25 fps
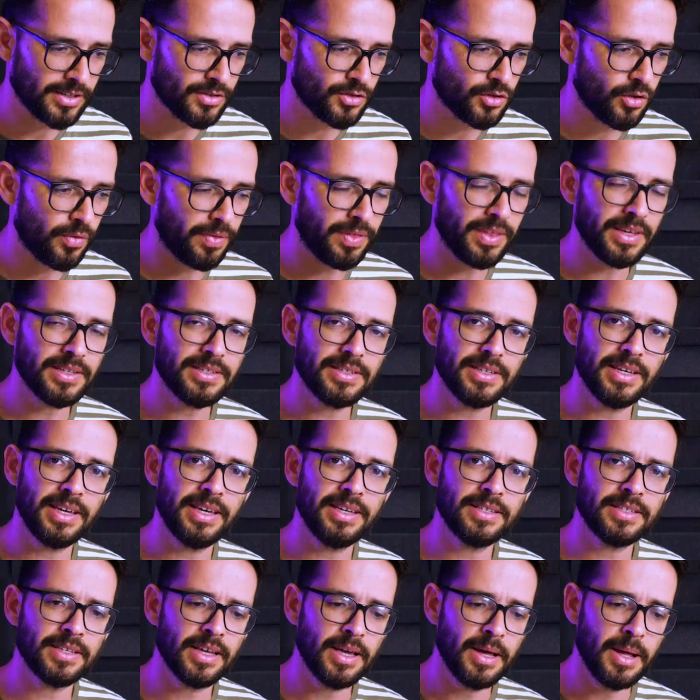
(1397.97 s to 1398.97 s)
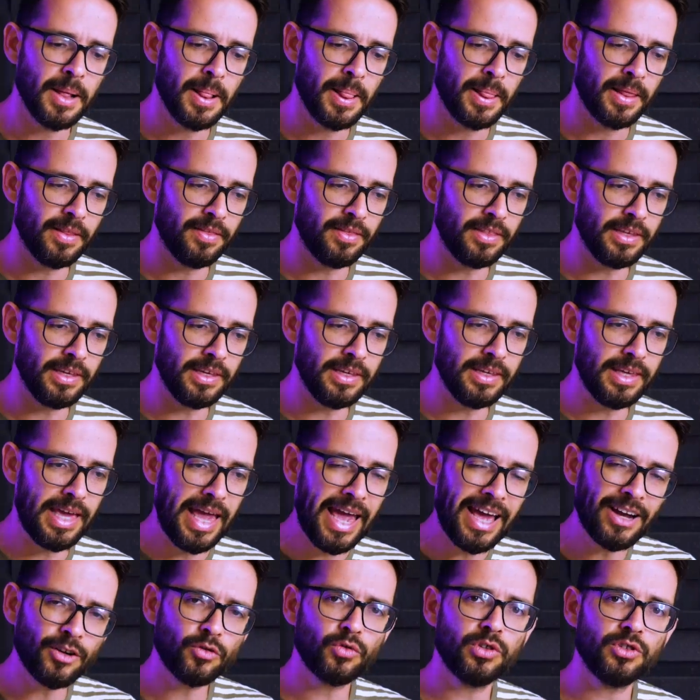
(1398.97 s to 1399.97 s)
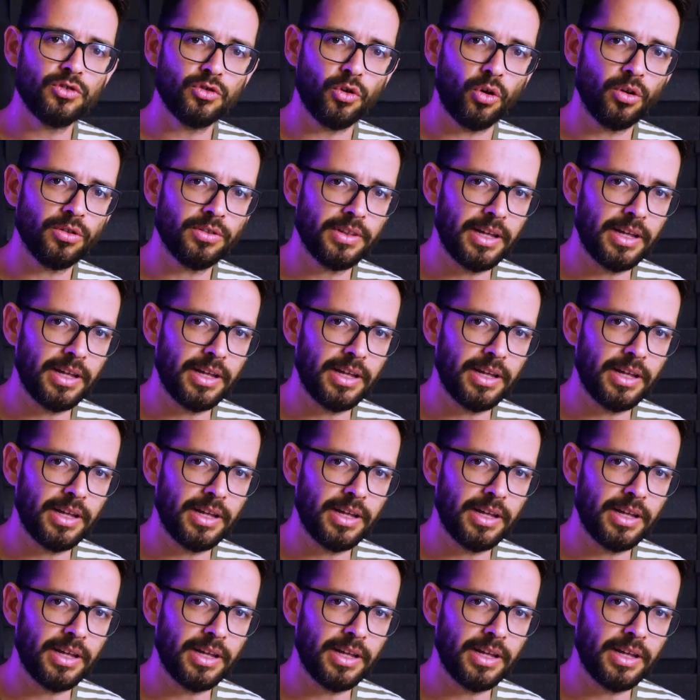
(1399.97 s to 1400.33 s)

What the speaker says: So this is the end result